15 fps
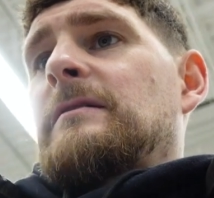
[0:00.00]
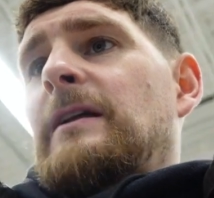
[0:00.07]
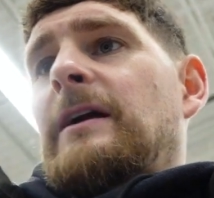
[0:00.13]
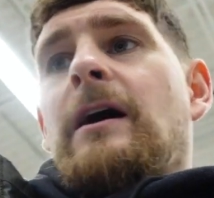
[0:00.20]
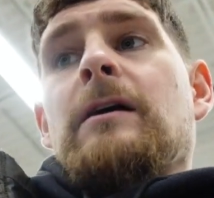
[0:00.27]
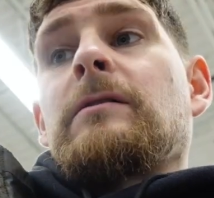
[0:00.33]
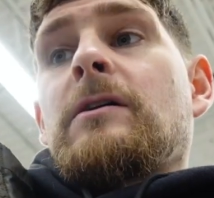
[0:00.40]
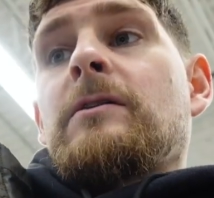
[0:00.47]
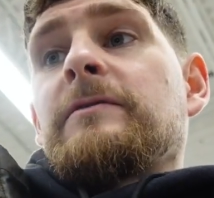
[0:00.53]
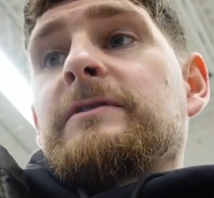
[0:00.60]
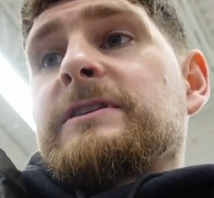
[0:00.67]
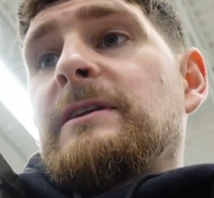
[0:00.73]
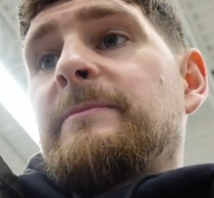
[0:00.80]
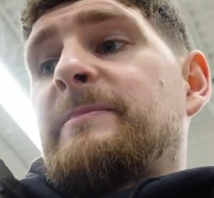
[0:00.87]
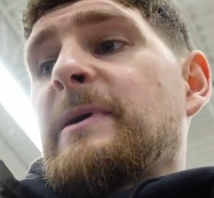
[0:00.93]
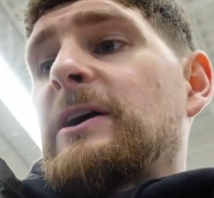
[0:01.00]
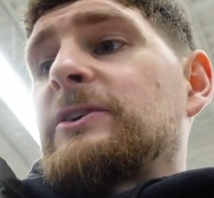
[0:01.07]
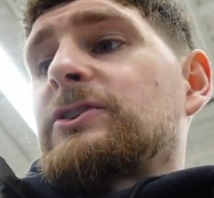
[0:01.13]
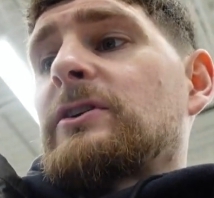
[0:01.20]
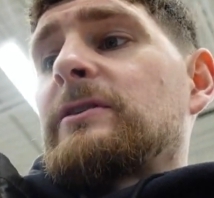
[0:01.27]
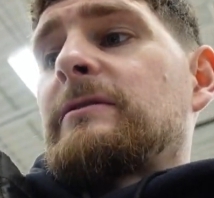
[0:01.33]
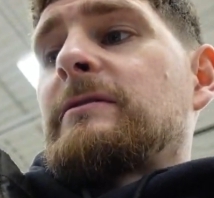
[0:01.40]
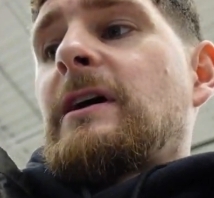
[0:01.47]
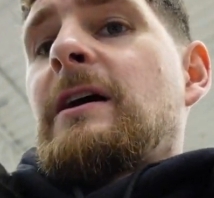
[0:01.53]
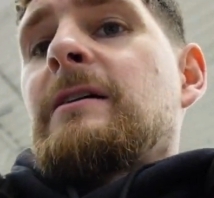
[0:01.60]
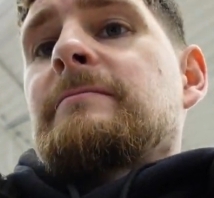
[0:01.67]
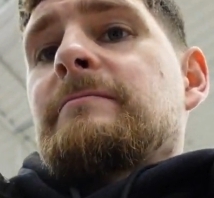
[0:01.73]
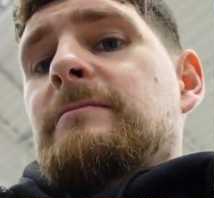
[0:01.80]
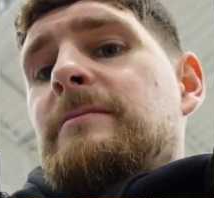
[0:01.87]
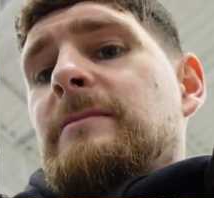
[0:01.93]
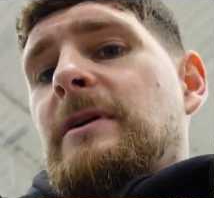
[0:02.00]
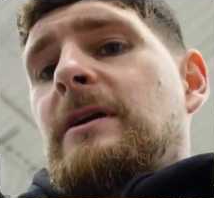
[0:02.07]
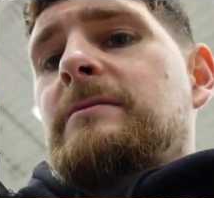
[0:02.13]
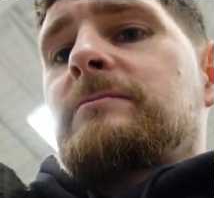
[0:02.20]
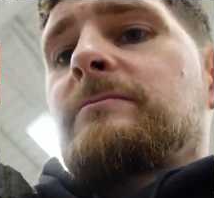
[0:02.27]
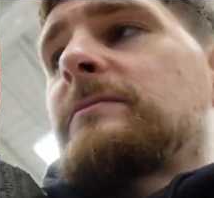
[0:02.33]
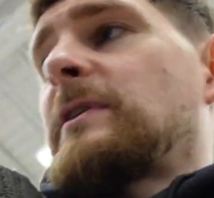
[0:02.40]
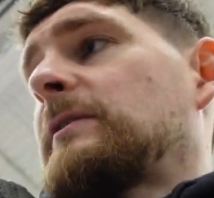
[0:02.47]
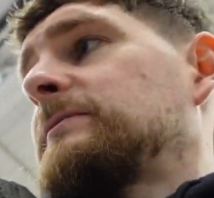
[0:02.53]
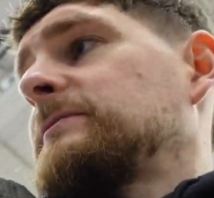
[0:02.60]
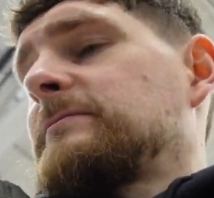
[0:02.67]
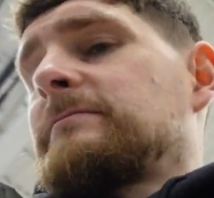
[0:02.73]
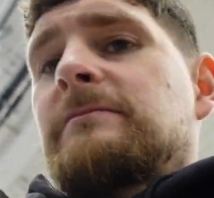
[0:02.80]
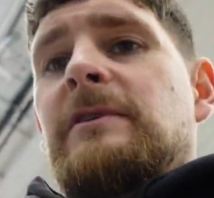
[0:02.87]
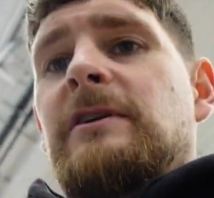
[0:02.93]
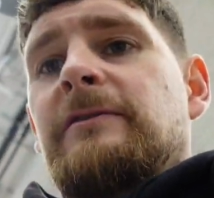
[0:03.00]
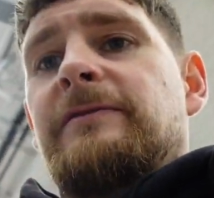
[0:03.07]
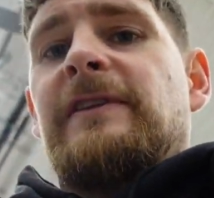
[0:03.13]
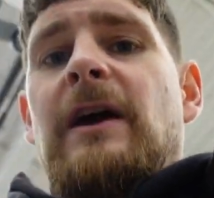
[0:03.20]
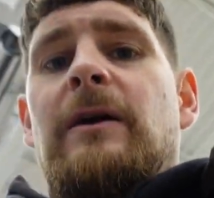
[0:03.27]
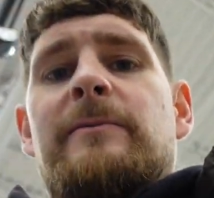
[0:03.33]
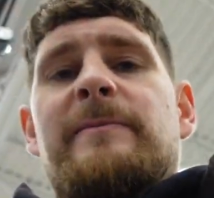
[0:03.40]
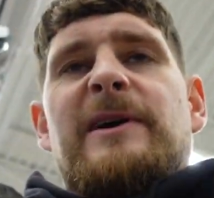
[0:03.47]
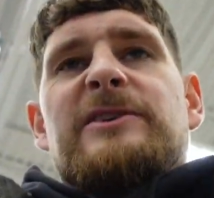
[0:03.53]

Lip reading: Like I'll obviously budge on, well, hopefully I would